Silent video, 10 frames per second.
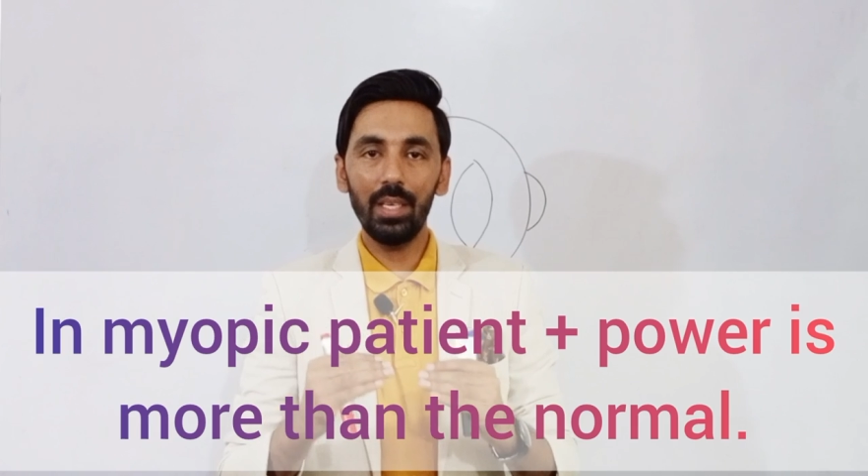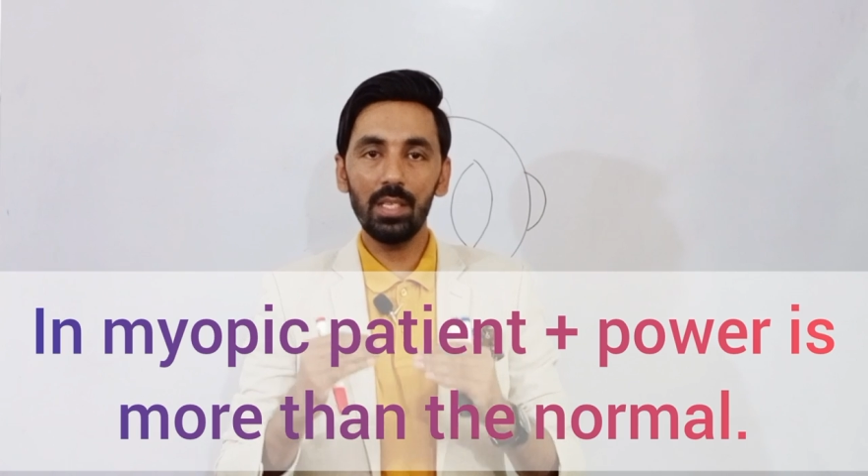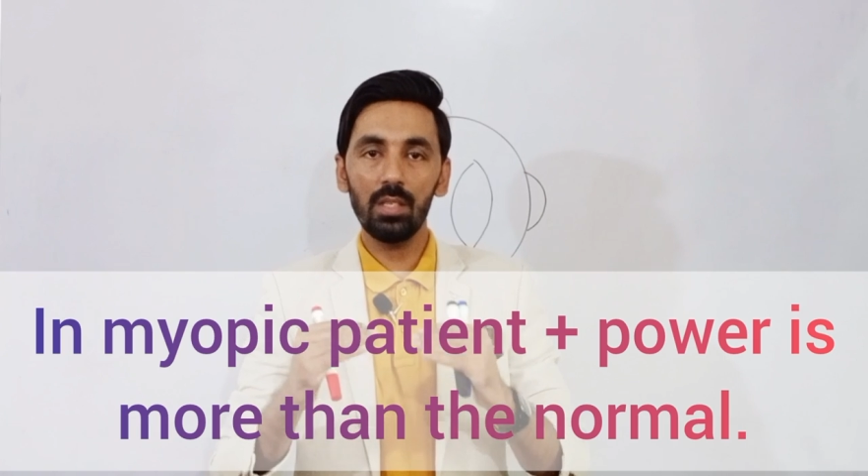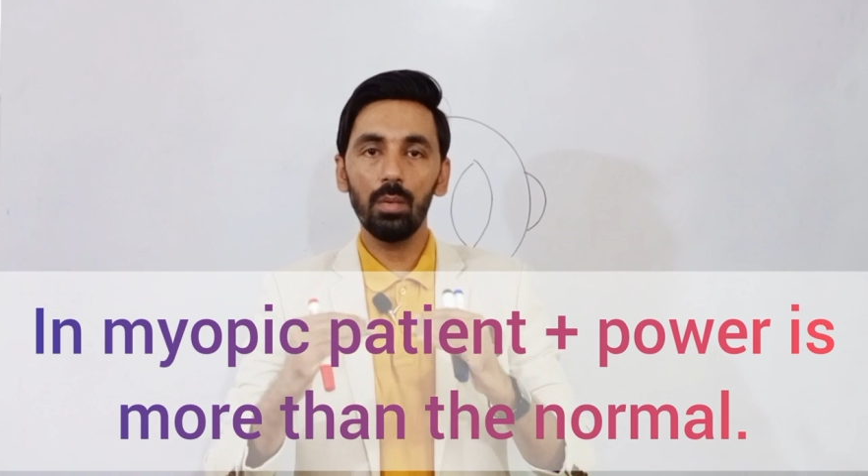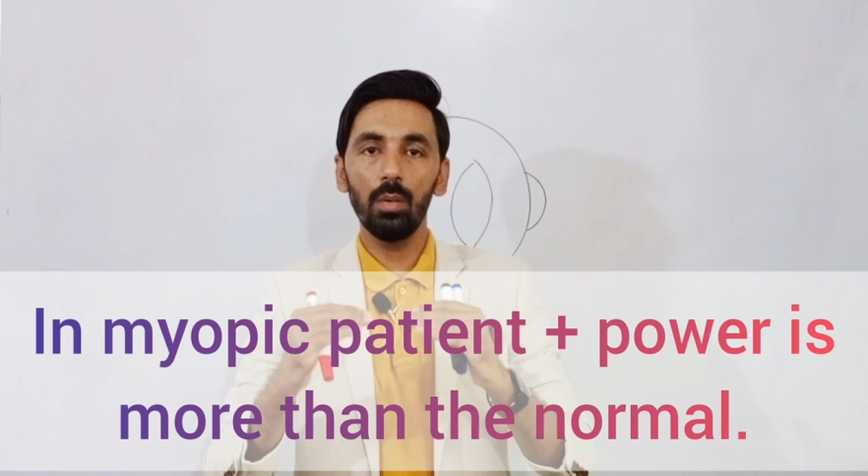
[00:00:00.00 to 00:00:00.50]

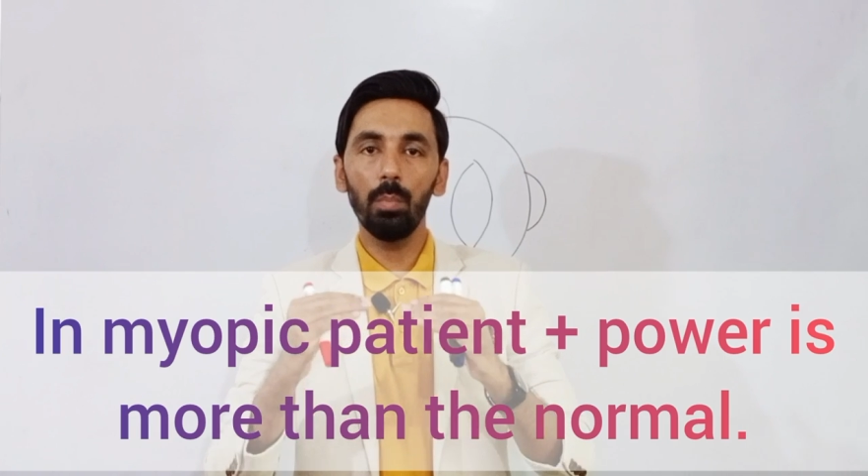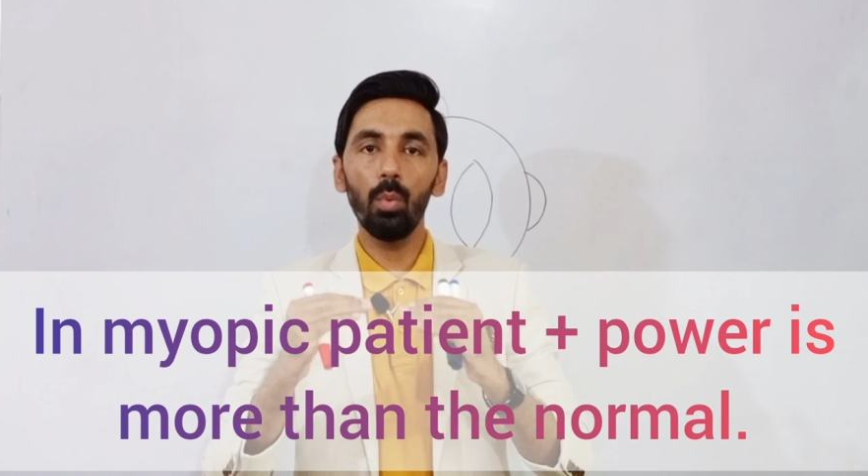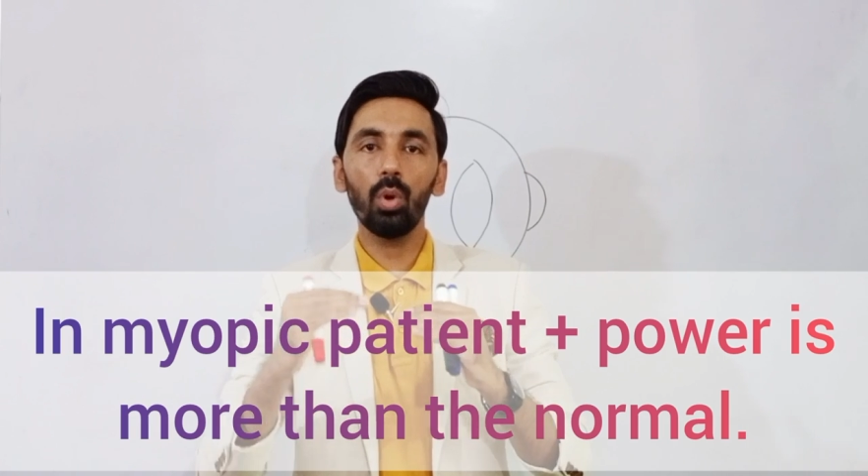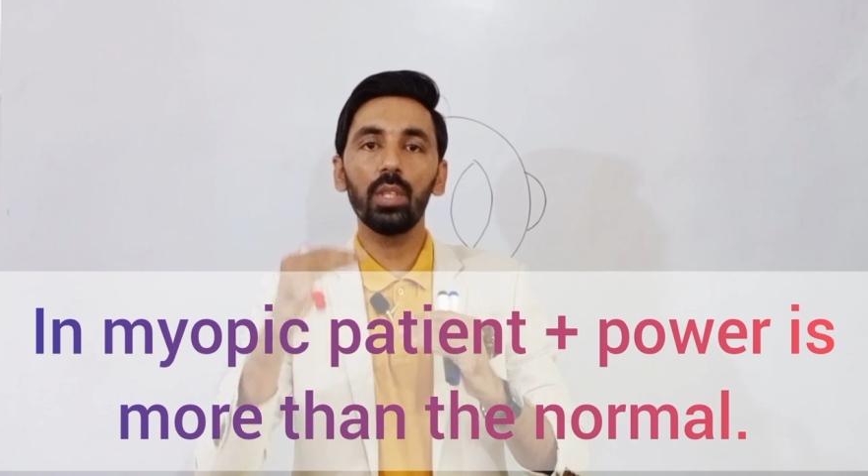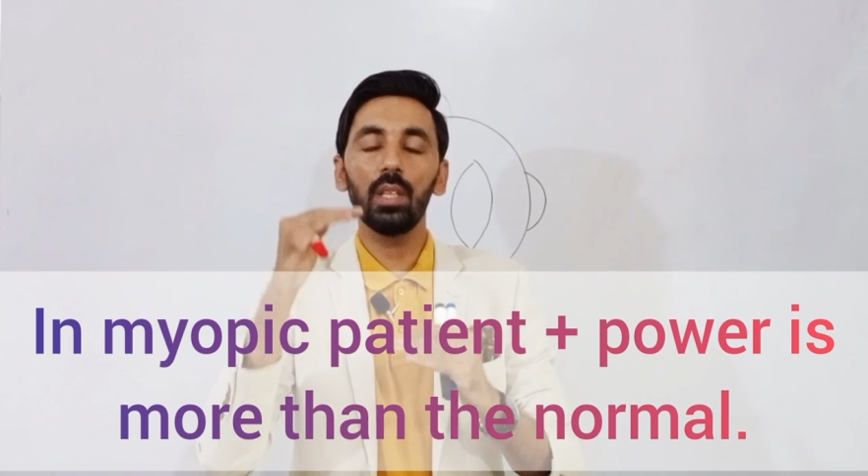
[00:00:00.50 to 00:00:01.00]
is
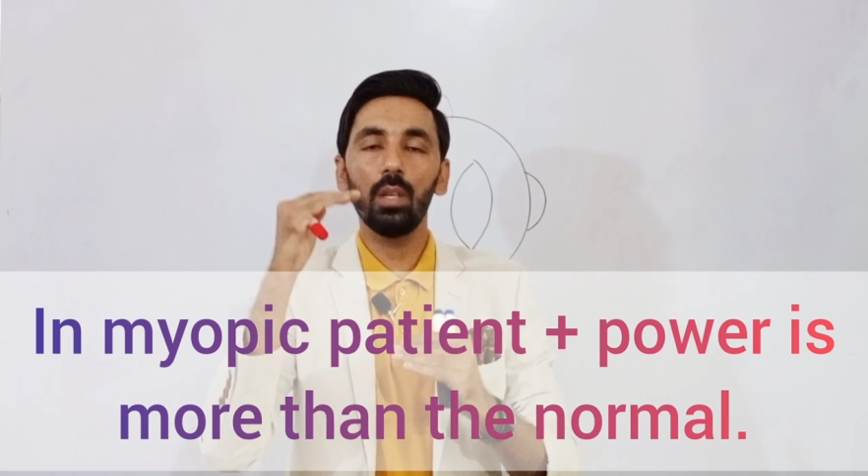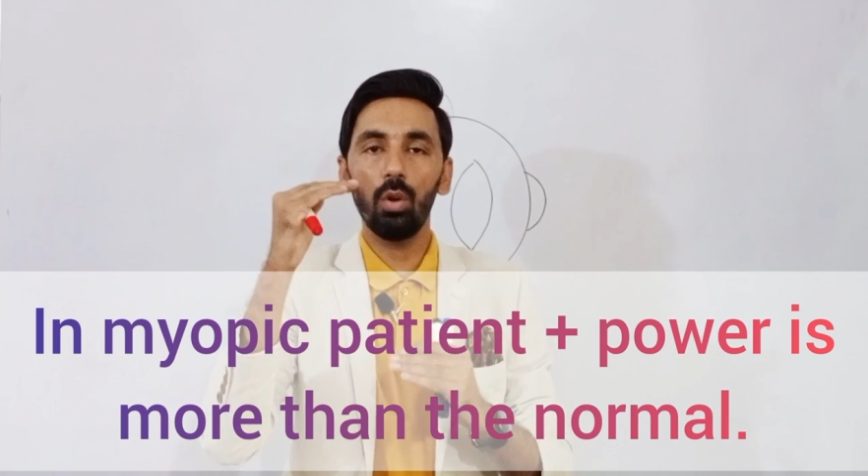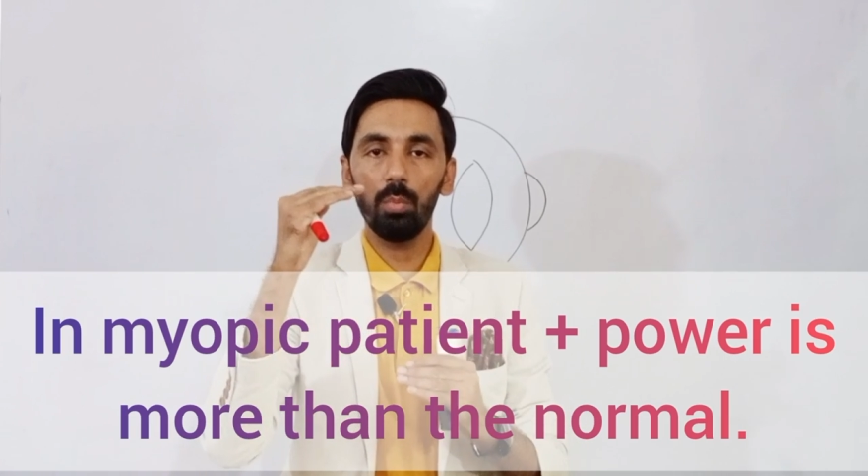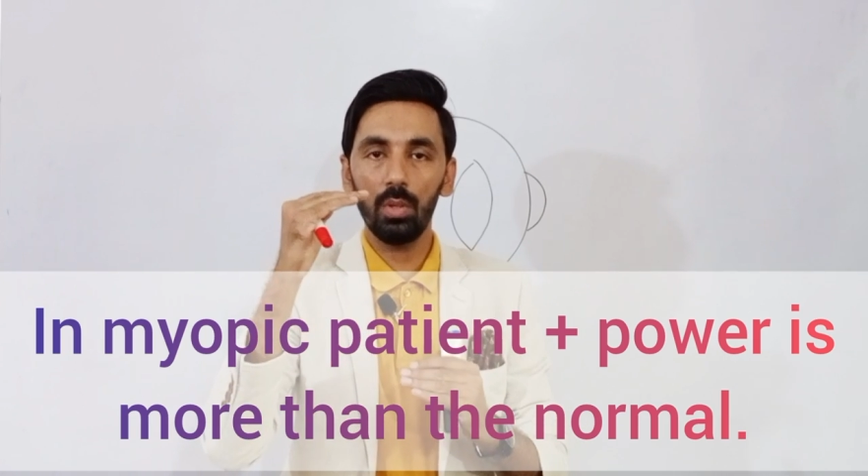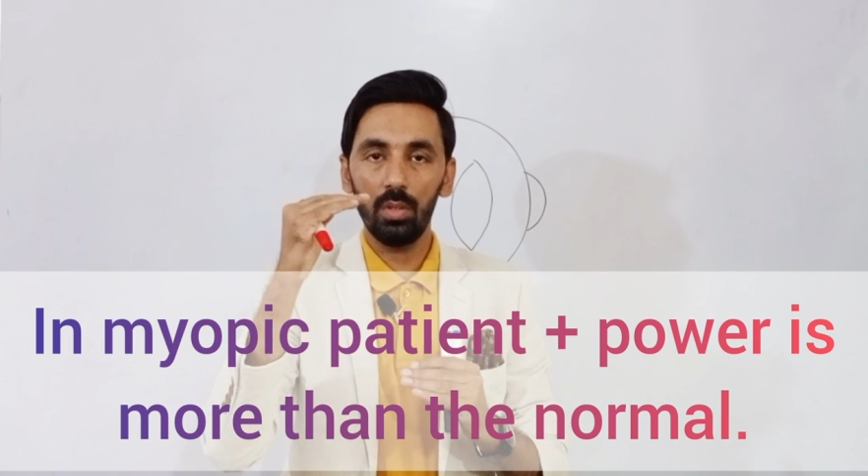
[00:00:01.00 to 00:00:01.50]
more than the
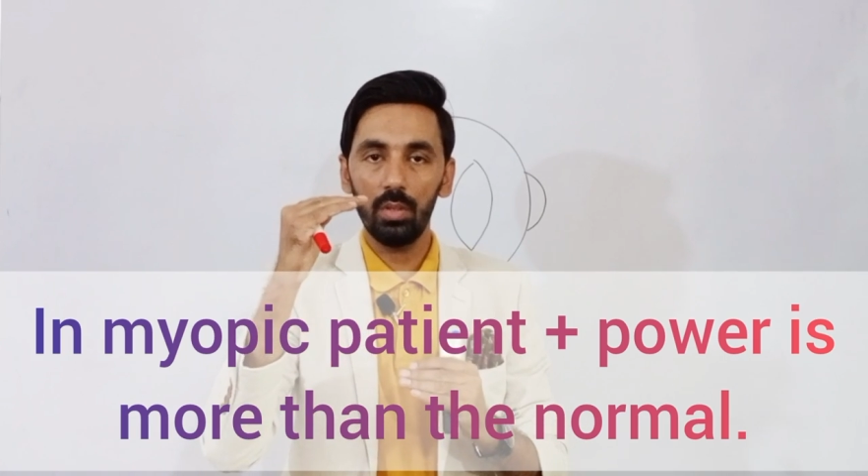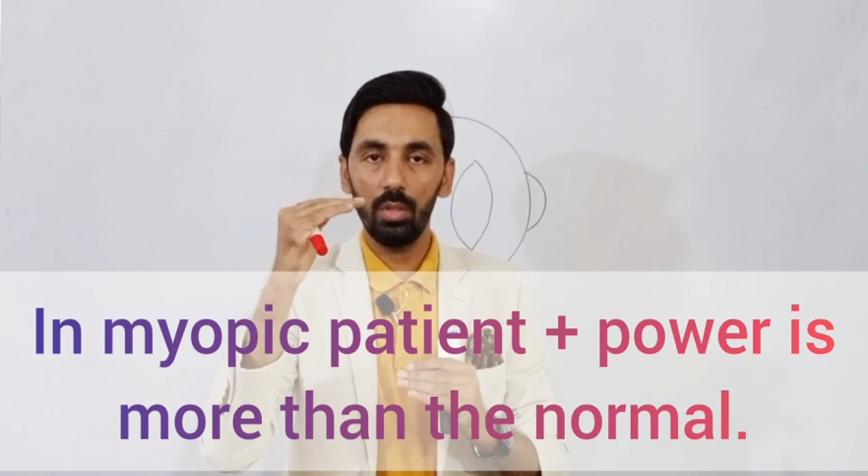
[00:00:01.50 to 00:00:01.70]
normal.